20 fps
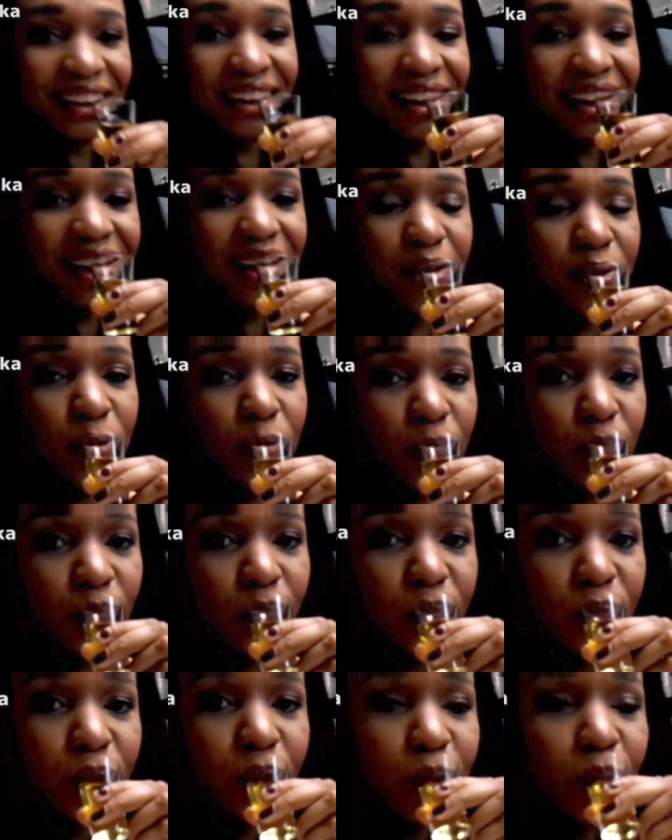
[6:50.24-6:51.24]
drink
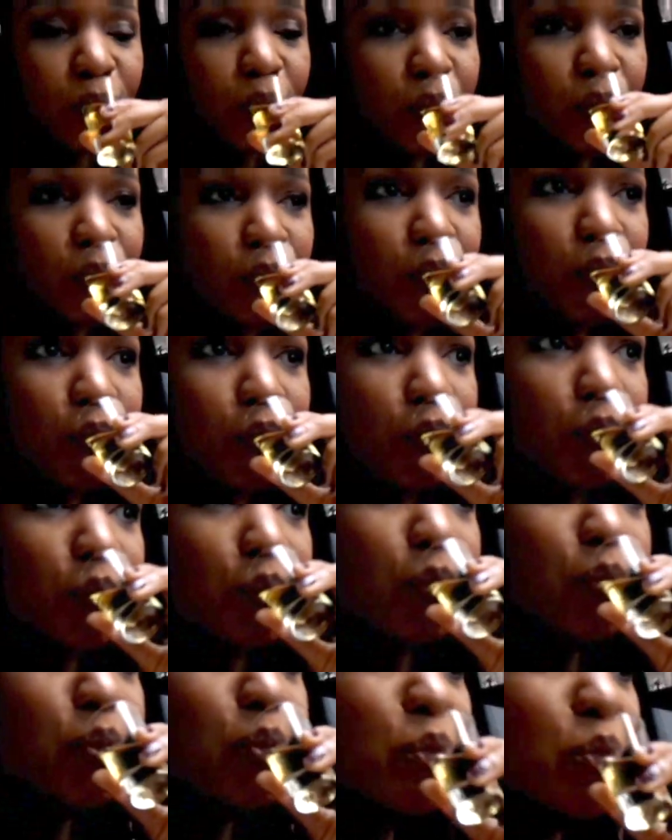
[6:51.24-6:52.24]
Rakia slowly and
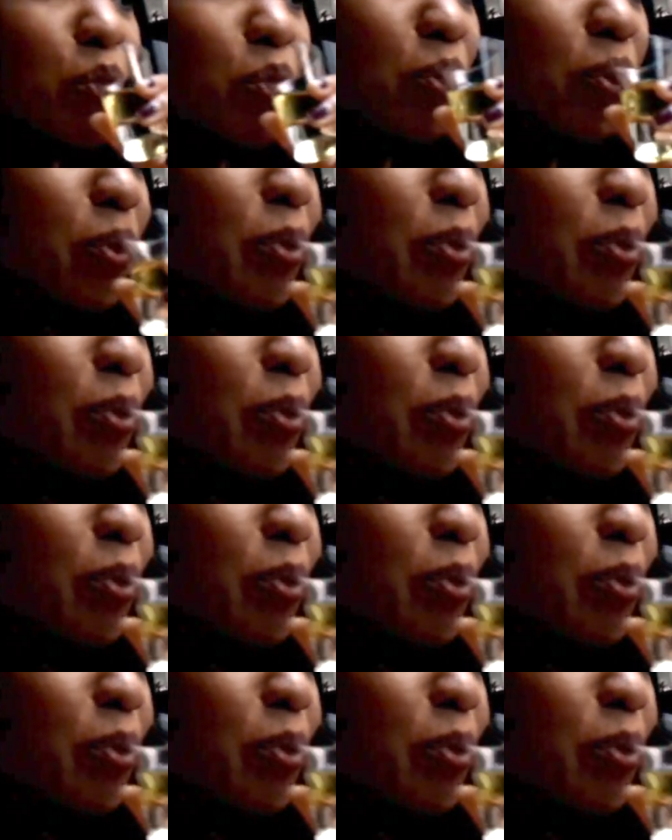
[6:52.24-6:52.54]
when do you like